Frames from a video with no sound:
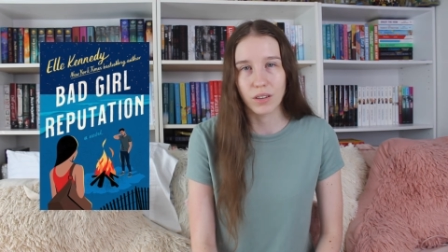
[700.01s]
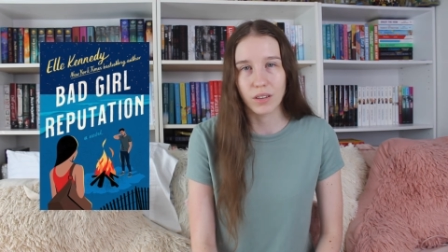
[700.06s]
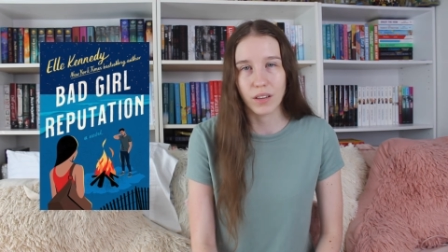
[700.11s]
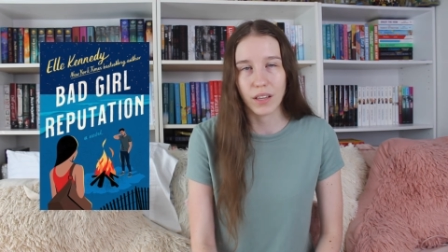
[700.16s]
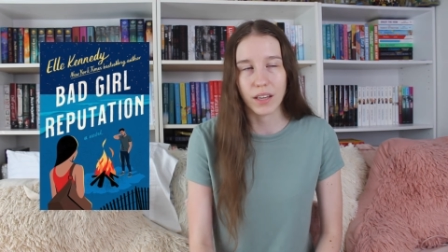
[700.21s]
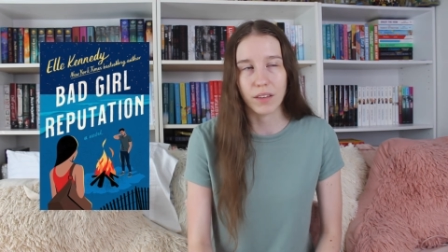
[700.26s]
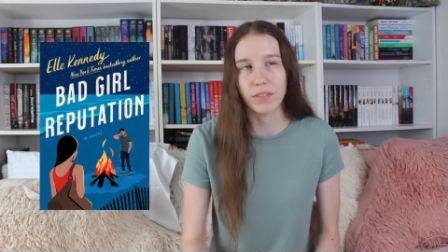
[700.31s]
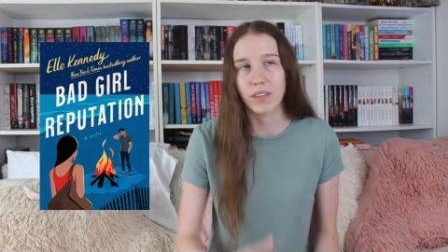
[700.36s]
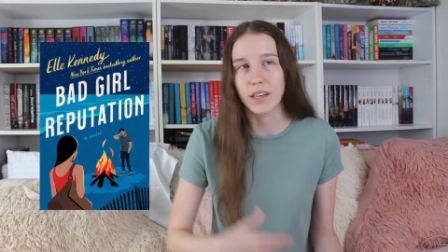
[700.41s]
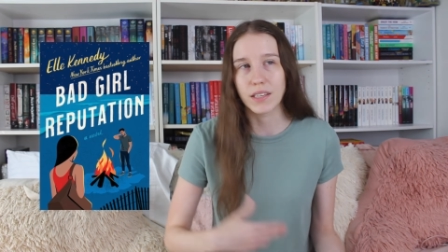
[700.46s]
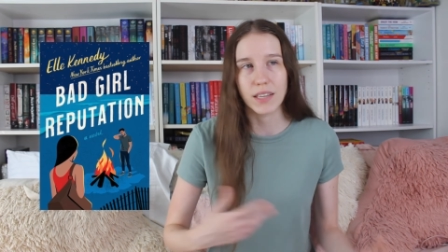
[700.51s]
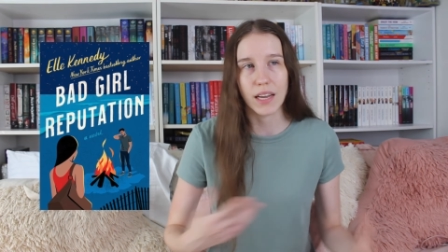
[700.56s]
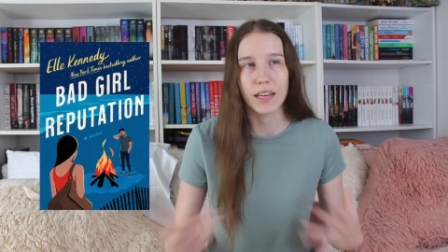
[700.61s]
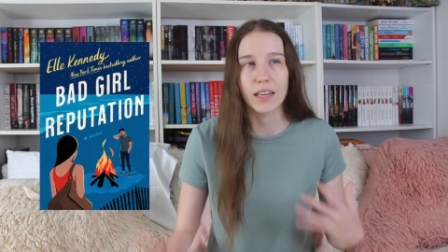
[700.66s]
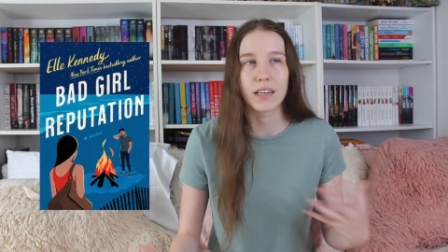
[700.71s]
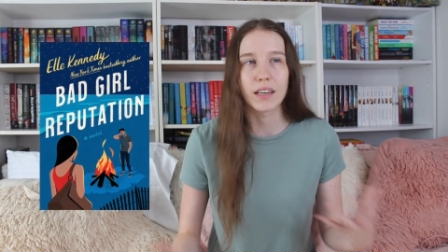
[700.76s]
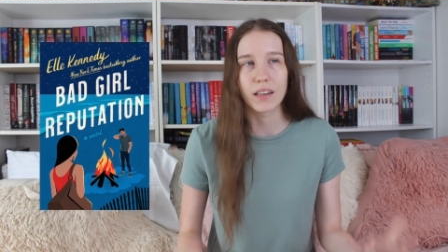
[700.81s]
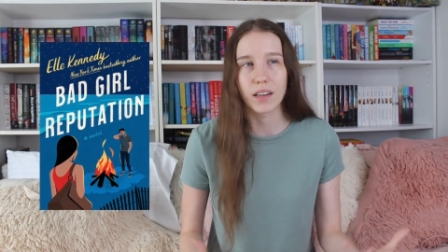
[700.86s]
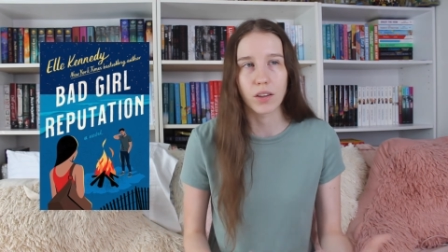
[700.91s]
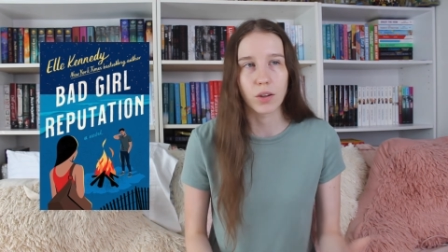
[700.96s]
like if they
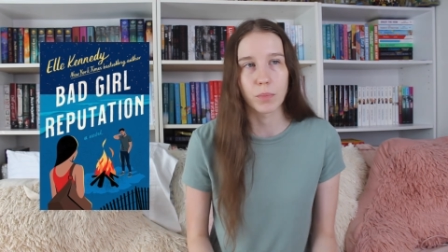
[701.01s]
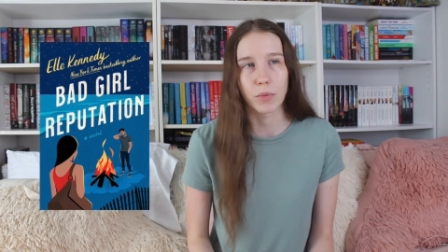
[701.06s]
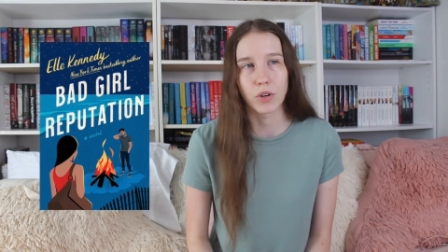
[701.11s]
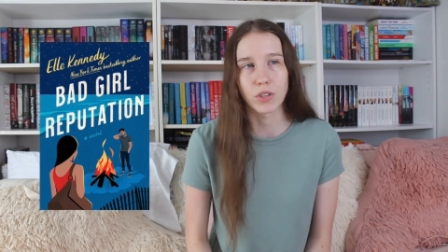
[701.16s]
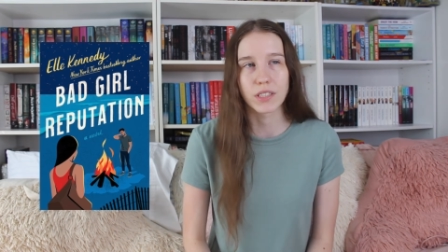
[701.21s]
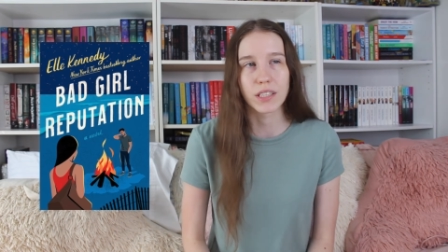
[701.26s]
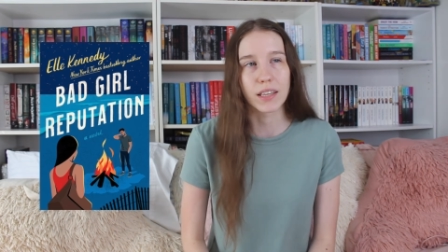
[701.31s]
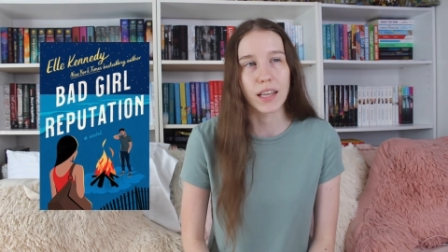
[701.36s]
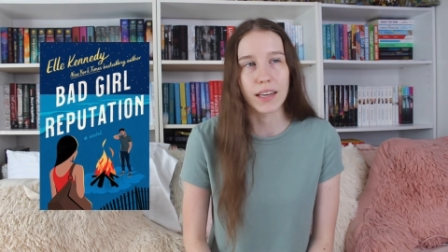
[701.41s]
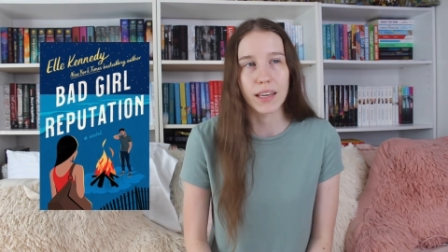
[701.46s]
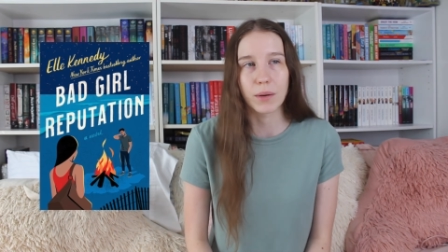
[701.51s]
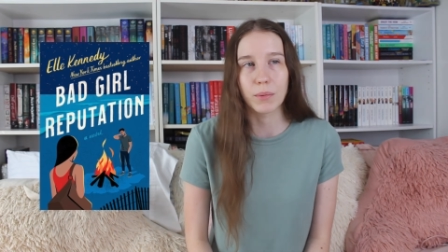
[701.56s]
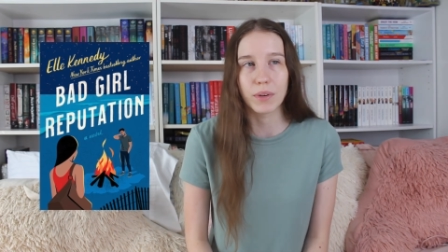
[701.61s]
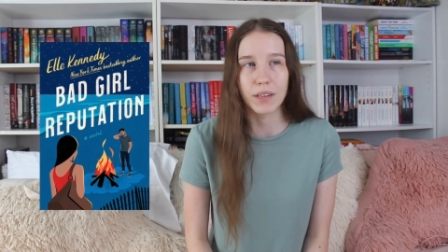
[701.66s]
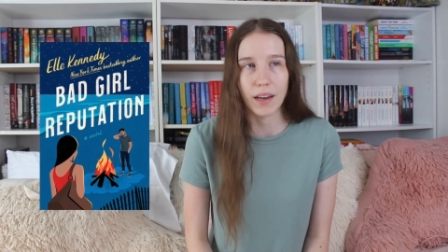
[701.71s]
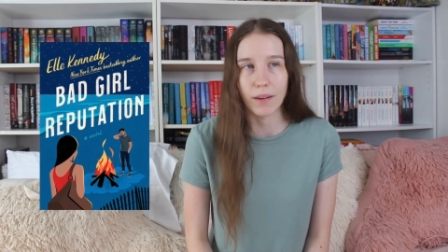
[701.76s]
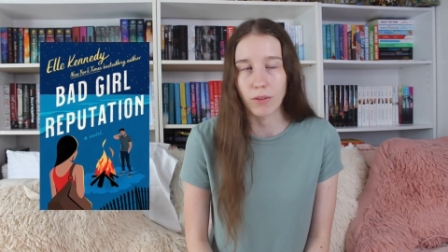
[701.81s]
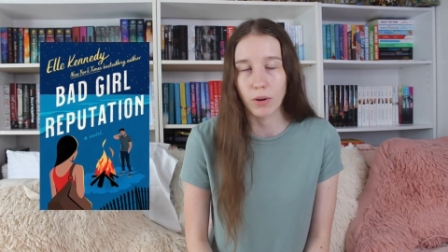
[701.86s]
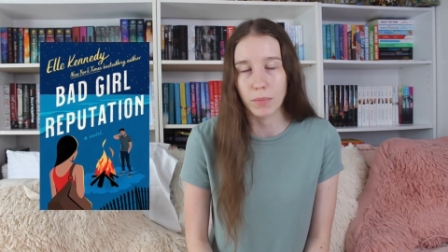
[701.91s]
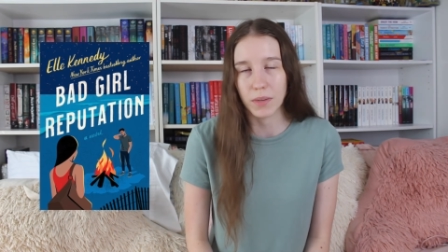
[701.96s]
dated another person, like it
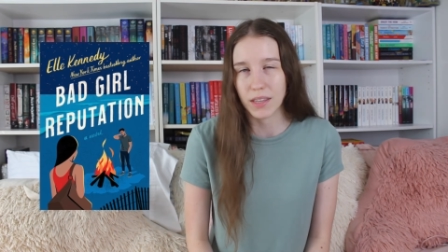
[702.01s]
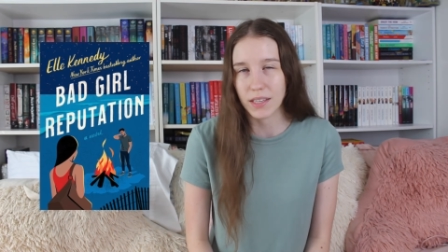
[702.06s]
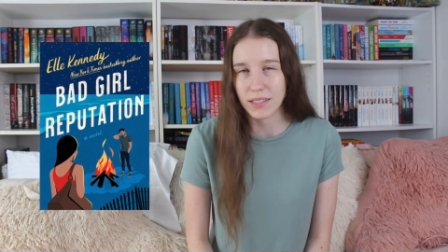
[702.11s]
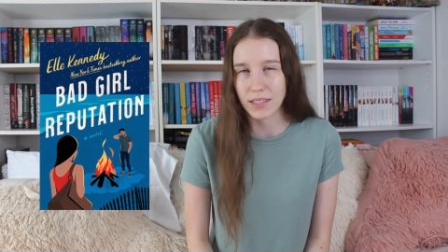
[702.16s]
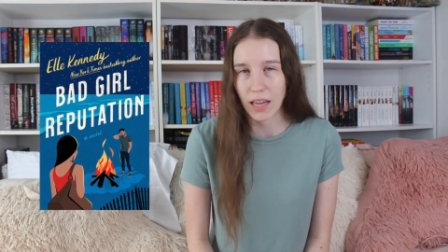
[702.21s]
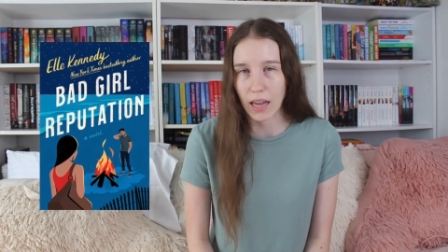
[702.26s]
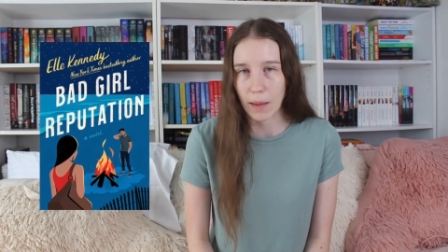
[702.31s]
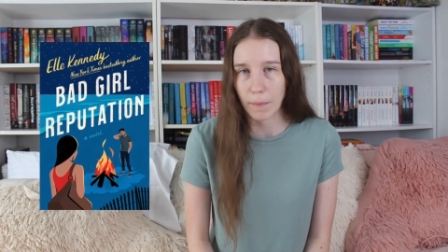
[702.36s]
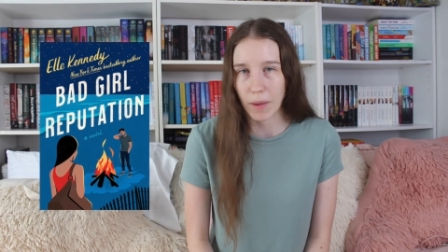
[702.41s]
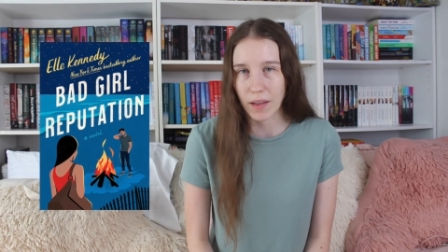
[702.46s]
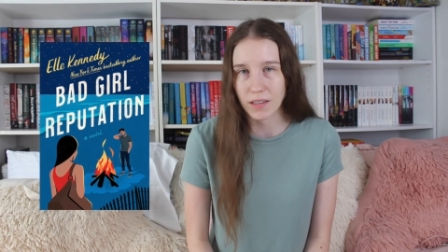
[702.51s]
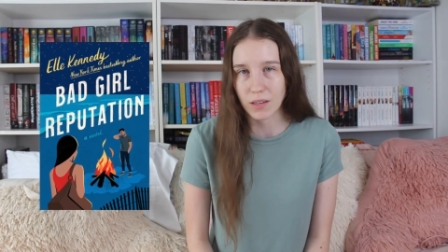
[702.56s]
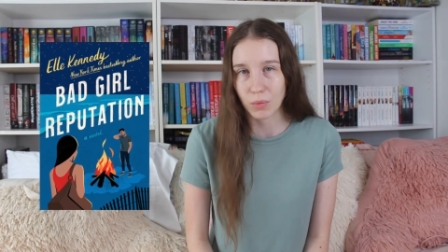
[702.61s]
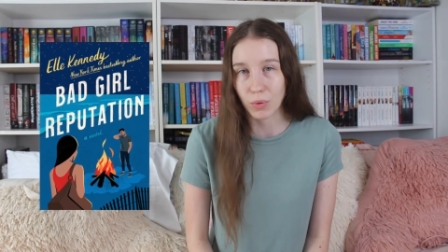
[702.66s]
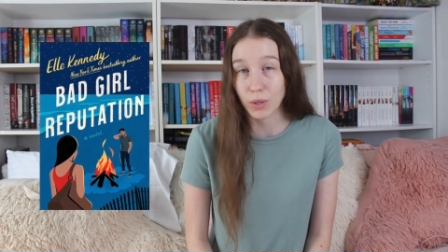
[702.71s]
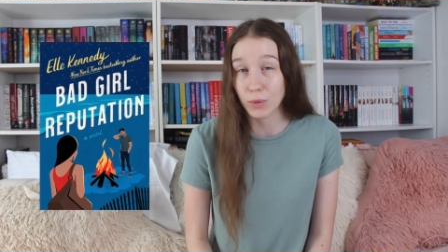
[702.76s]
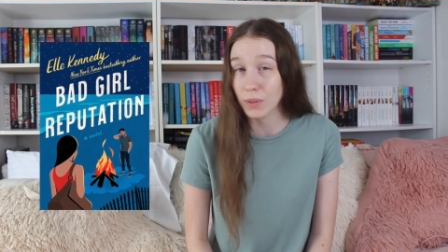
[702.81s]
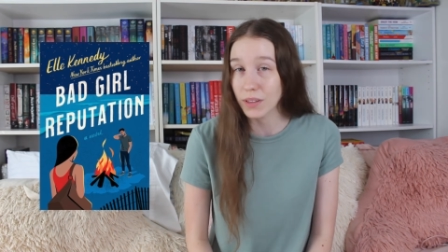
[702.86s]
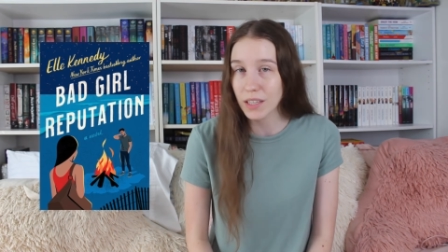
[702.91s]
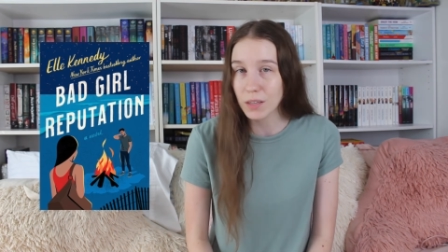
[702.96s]
would never be the same as it
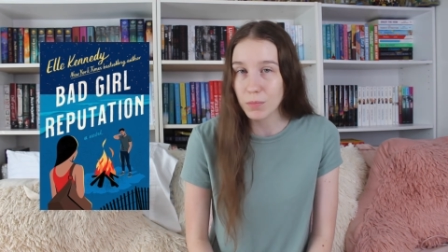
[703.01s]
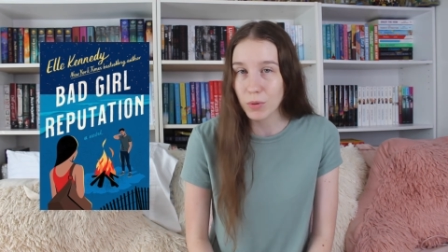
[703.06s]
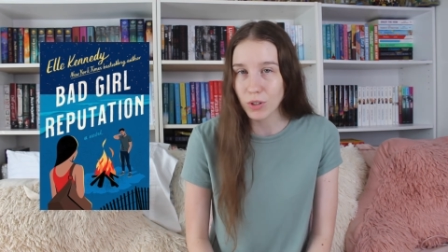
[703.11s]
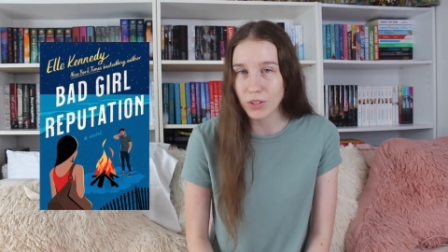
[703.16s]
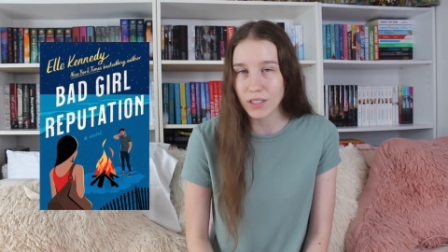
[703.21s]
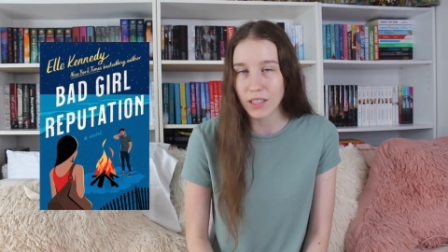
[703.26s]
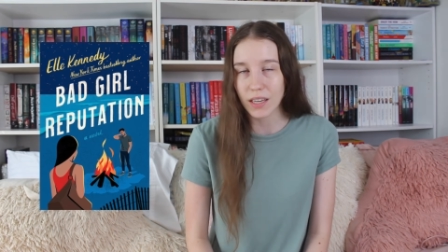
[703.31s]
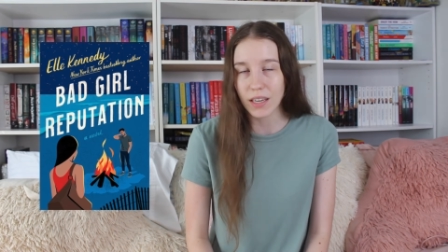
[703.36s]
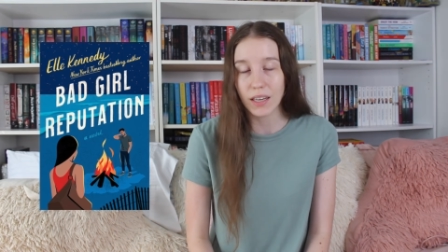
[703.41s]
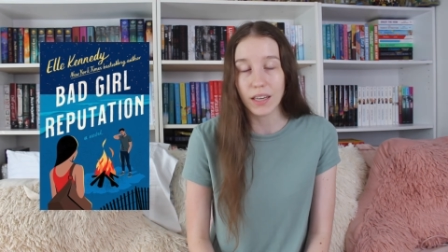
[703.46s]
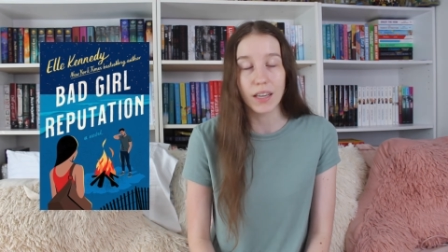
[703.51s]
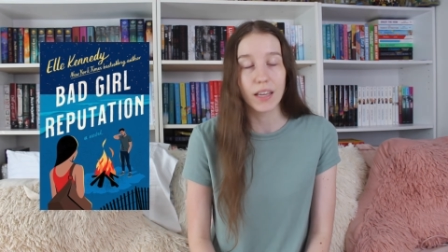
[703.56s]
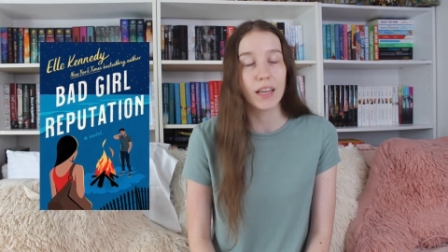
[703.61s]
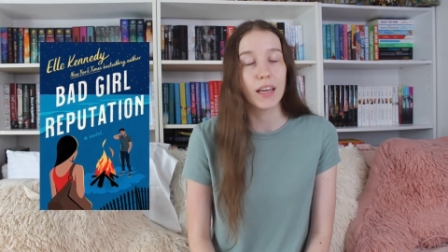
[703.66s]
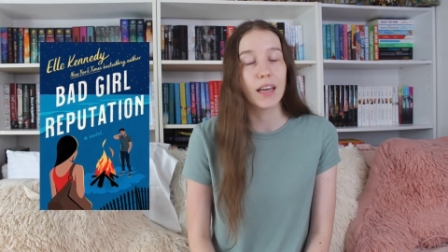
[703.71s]
was with this person.